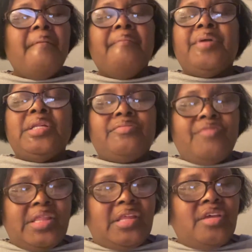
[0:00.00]
But
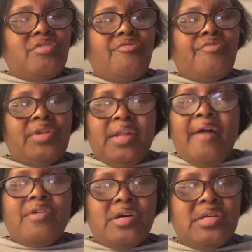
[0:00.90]
we thank you for
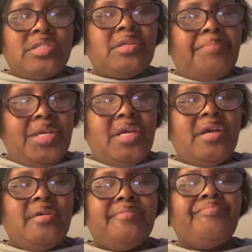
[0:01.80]
allowing us to be
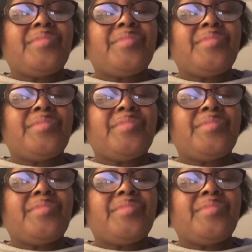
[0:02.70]
here